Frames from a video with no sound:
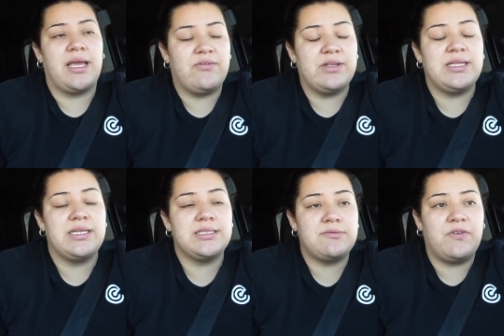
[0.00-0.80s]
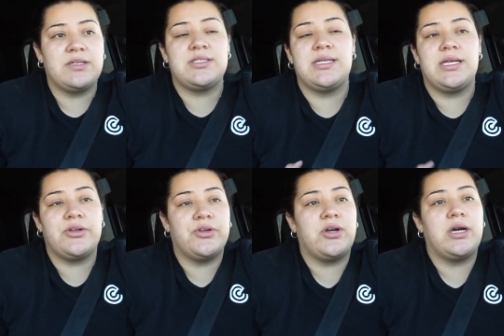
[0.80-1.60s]
everything's functioning,
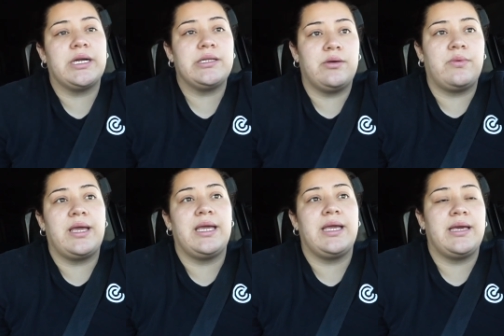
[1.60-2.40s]
her heart the way